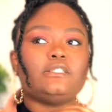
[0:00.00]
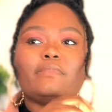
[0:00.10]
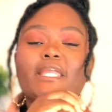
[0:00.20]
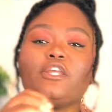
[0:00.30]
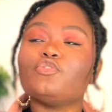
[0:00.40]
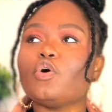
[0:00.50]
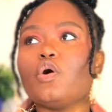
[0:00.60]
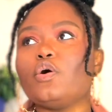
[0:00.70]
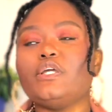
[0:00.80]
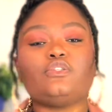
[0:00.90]
making
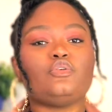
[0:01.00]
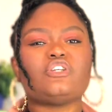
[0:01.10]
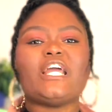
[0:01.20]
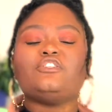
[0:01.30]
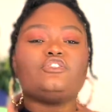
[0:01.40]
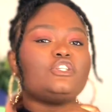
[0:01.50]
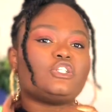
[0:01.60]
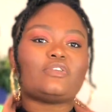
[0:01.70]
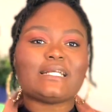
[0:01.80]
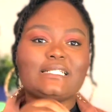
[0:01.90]
noise or trying to
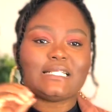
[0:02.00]
distract his